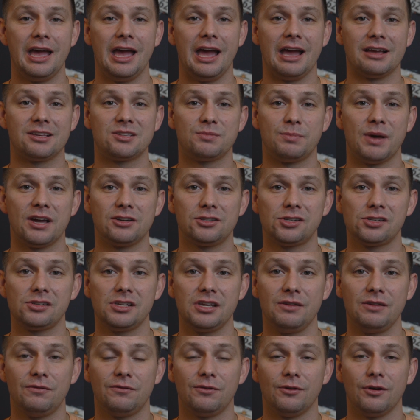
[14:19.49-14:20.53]

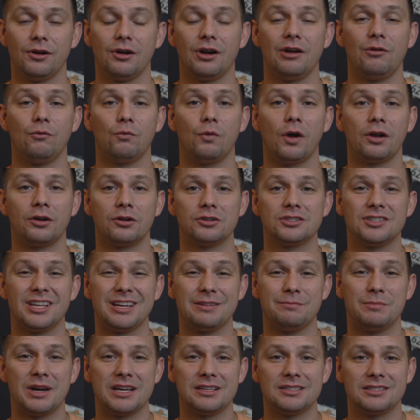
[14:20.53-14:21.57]
especially for runners
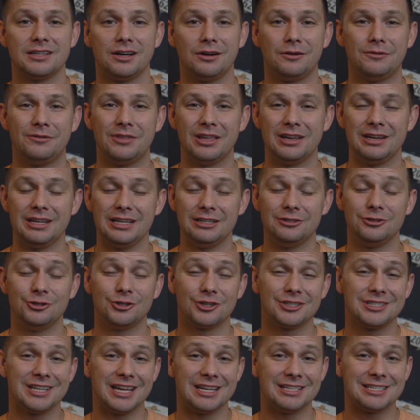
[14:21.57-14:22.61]
like myself that need
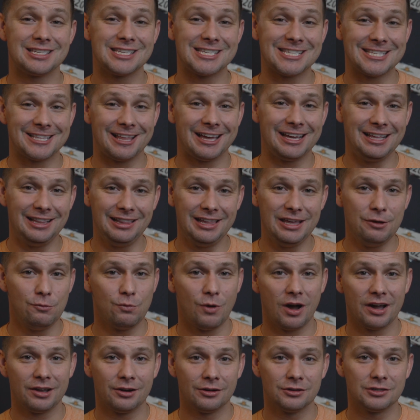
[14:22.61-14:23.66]
just a slightly
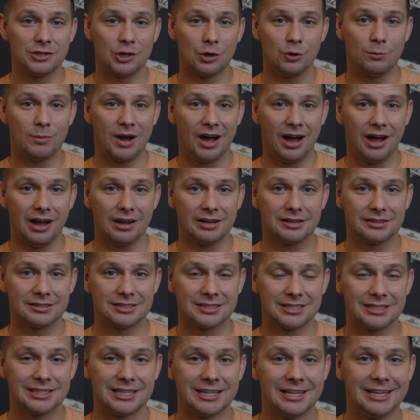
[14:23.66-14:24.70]
wider toe
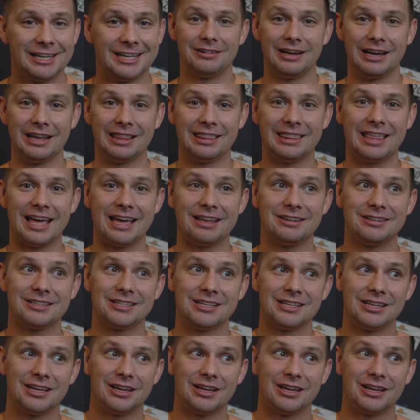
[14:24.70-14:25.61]
box that